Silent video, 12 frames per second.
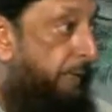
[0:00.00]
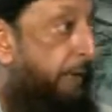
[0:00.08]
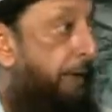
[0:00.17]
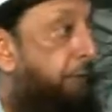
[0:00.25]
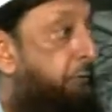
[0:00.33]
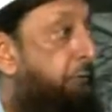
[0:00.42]

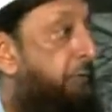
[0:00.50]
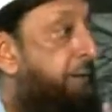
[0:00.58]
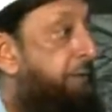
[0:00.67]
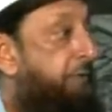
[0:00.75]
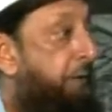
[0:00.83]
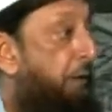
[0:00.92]
at
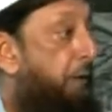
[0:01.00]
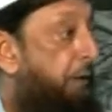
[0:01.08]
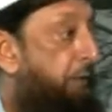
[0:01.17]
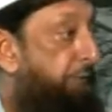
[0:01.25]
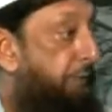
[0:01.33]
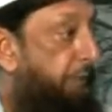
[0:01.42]

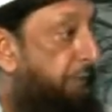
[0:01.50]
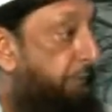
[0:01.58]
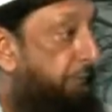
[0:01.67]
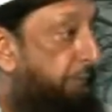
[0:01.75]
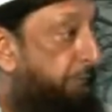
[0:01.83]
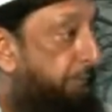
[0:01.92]
$20 an
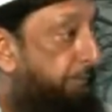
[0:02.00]
ounce.